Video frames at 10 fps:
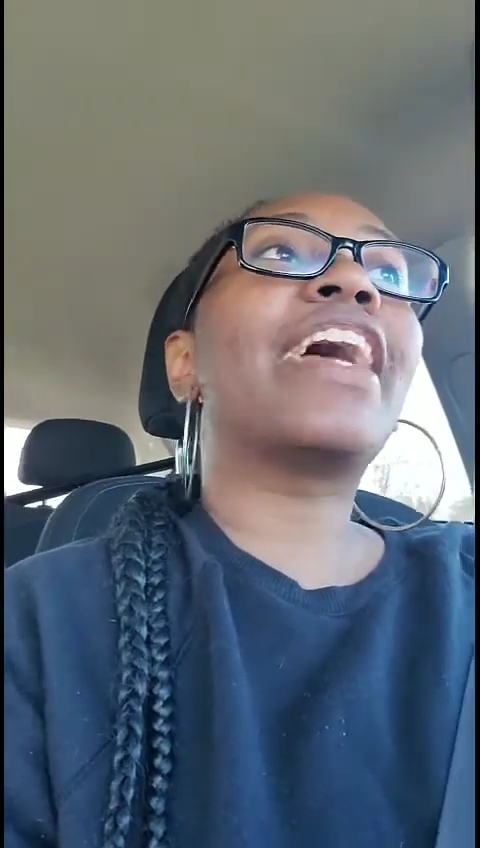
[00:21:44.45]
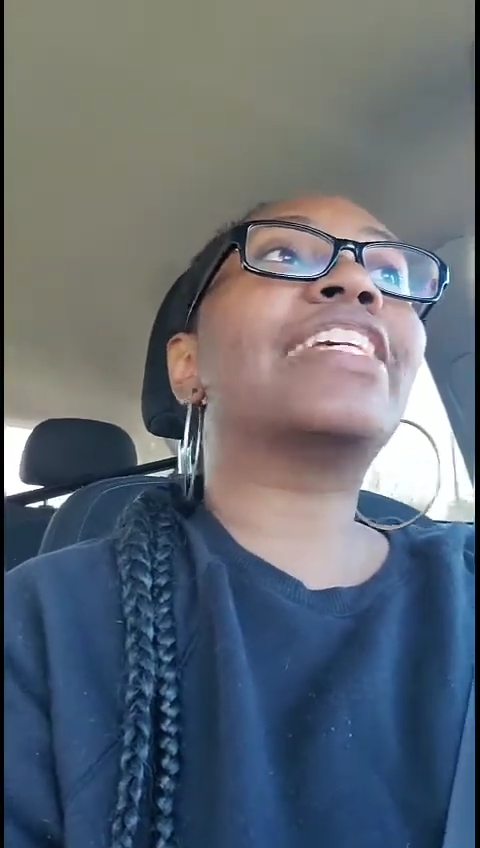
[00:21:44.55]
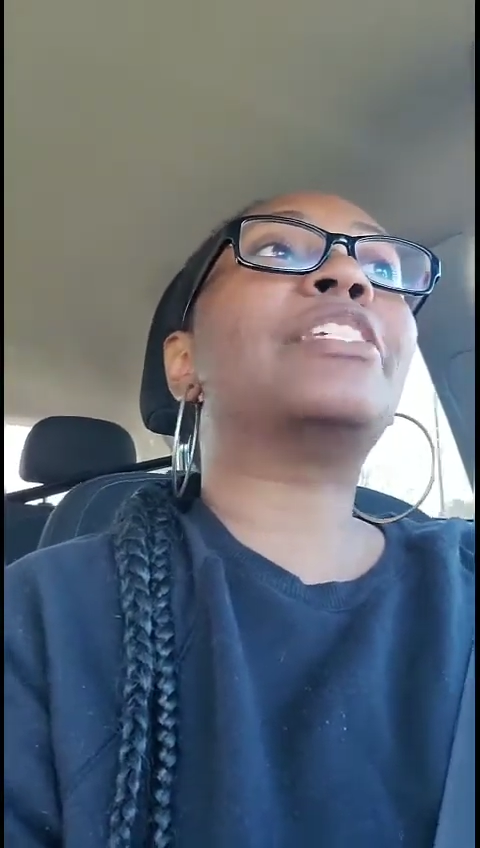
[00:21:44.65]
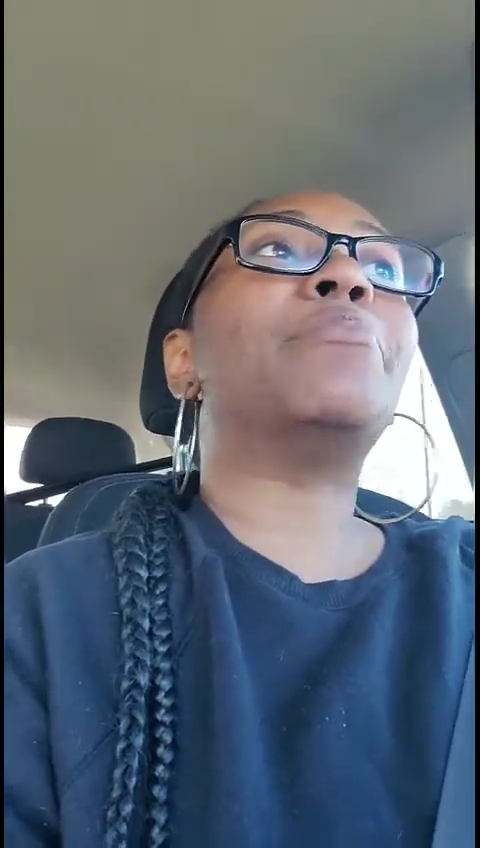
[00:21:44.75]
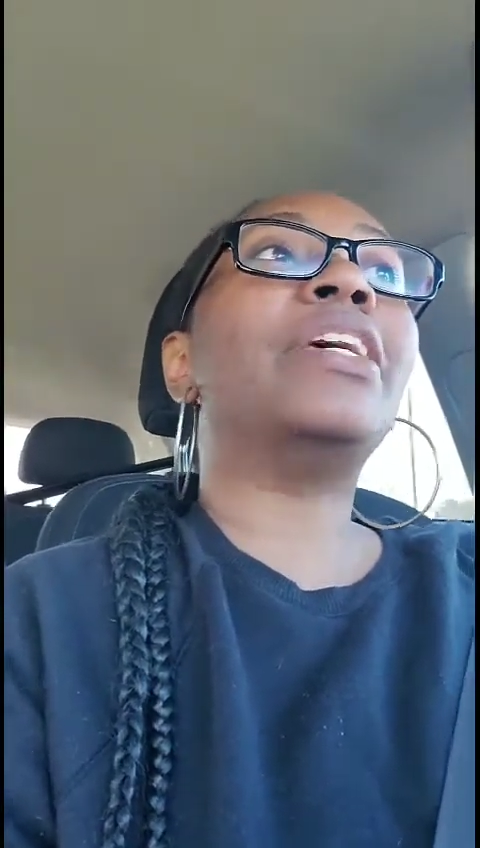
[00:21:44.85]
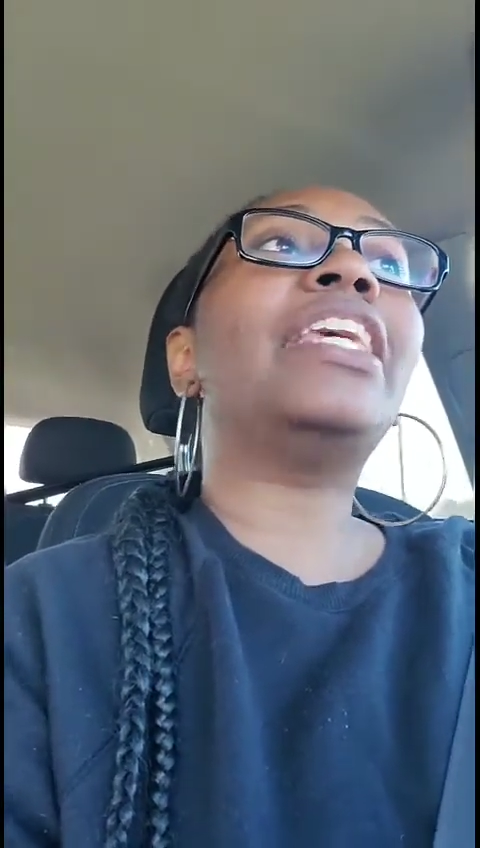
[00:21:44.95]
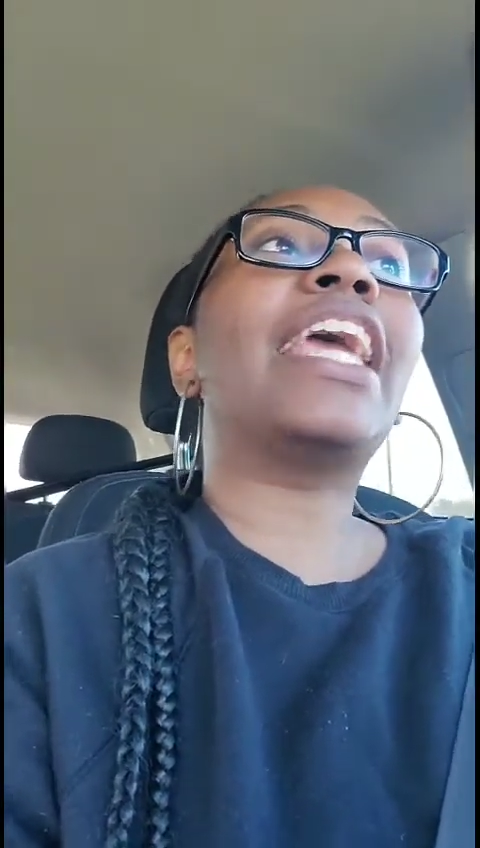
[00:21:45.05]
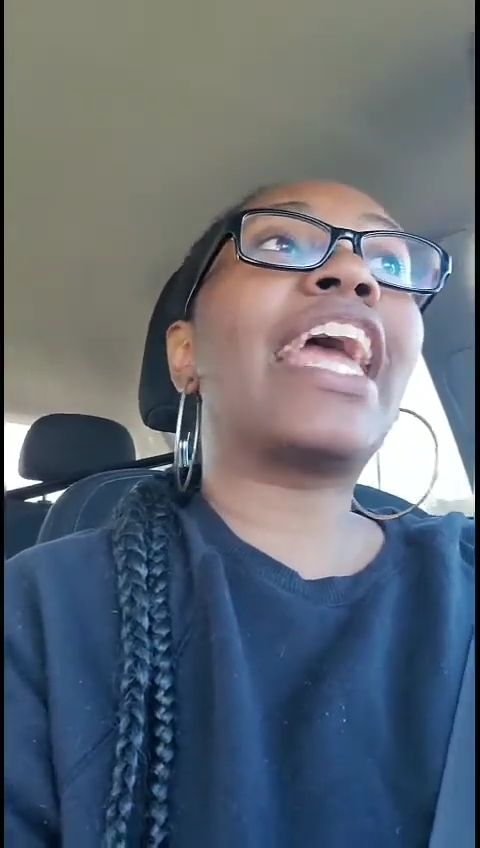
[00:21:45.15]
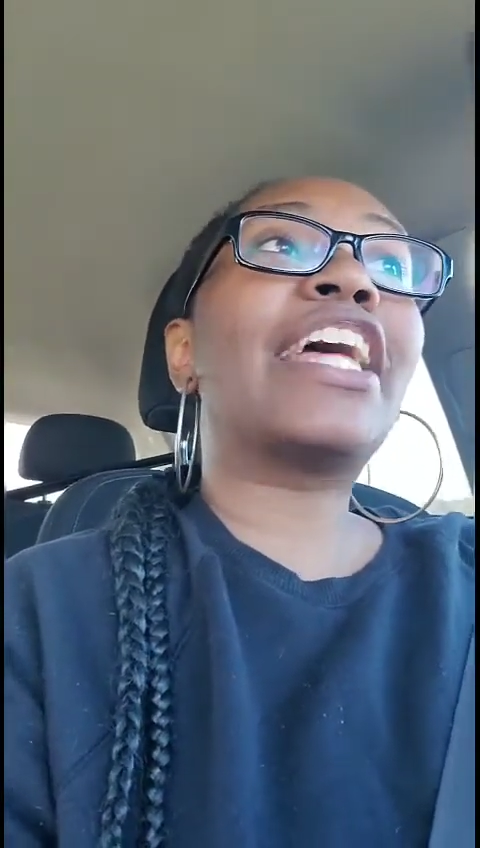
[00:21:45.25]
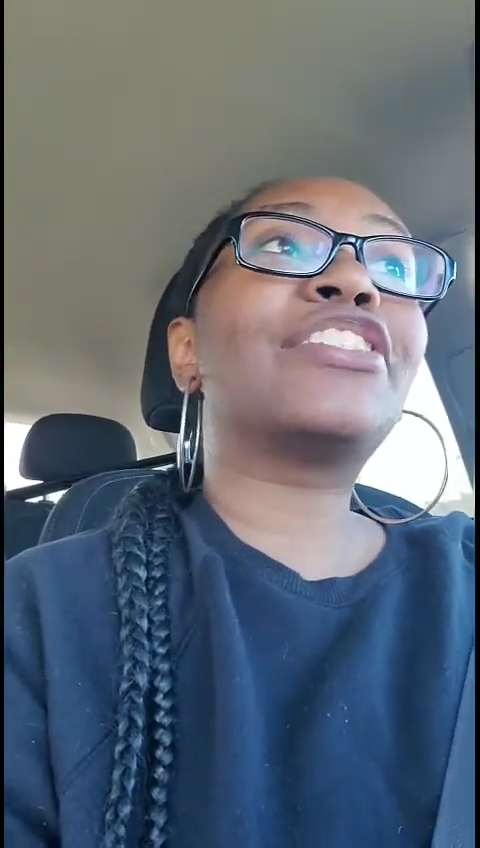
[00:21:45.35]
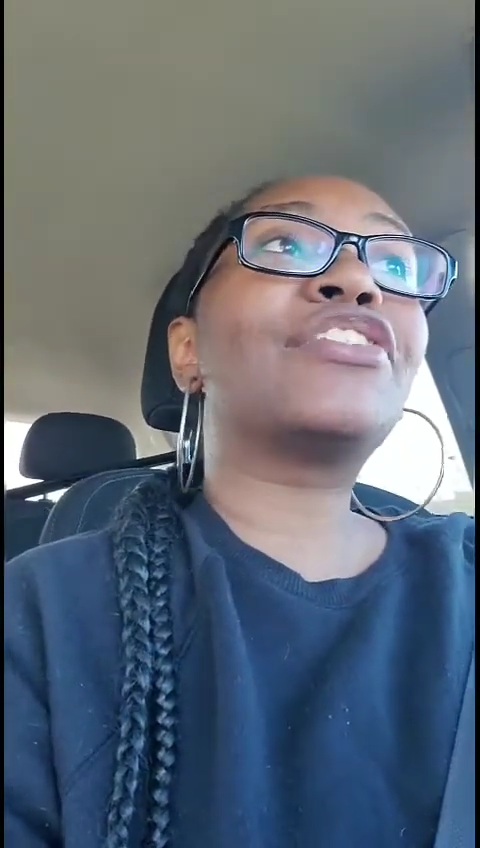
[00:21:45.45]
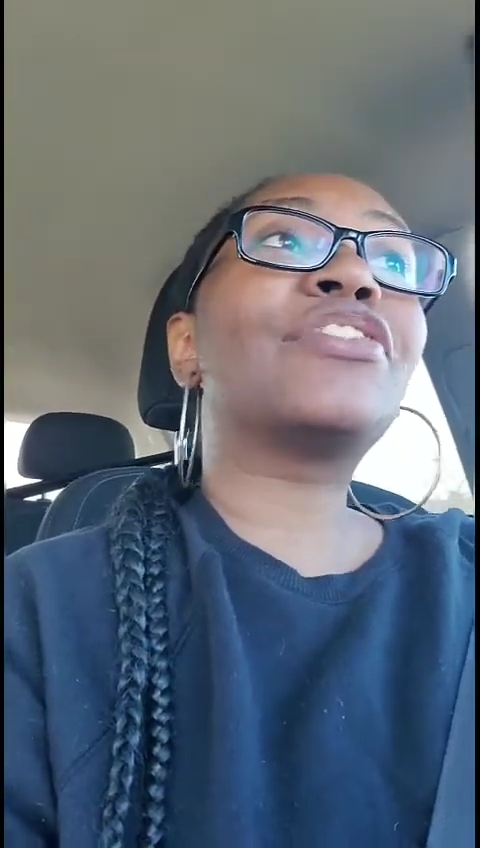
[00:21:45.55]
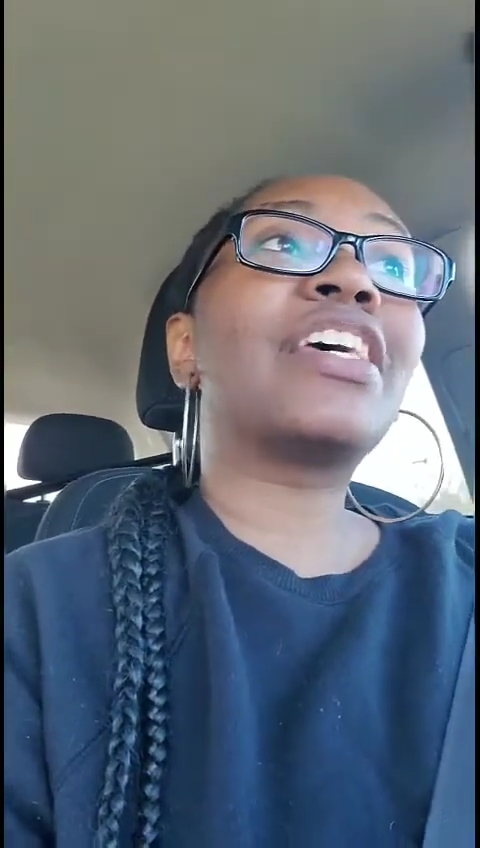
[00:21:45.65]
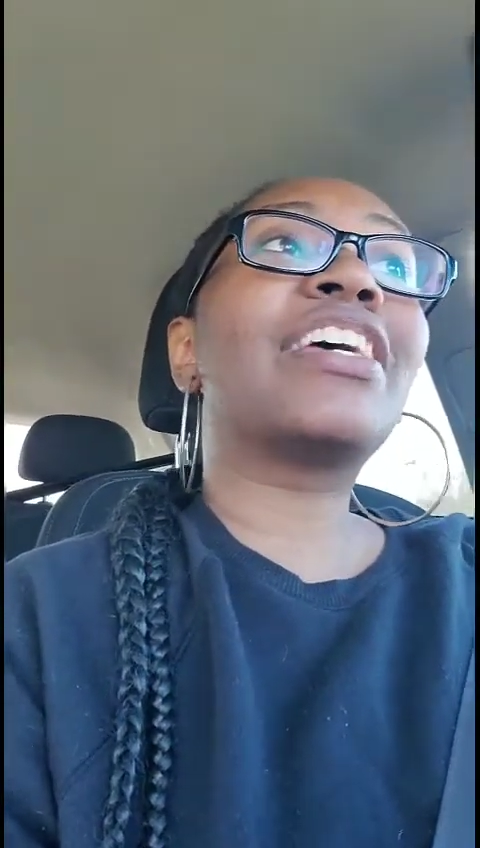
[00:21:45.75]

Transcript: as many answers